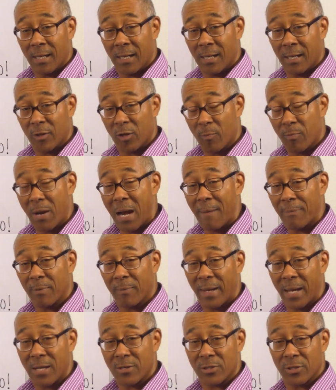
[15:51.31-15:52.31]
Uh, your
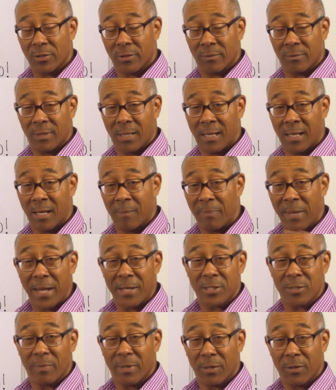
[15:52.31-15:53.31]
property manager uh,
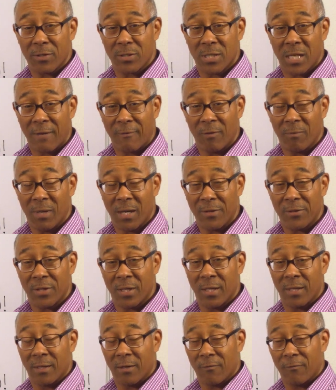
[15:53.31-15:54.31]
pays the bills every
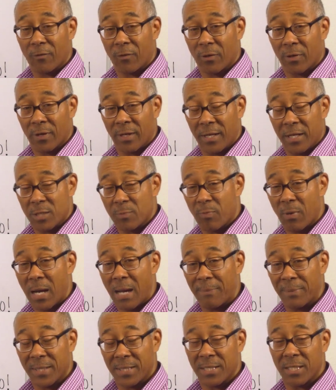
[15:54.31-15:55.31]
month for his
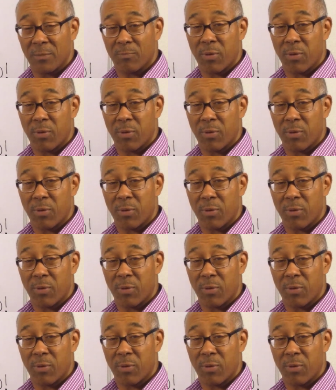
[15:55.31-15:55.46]
properties.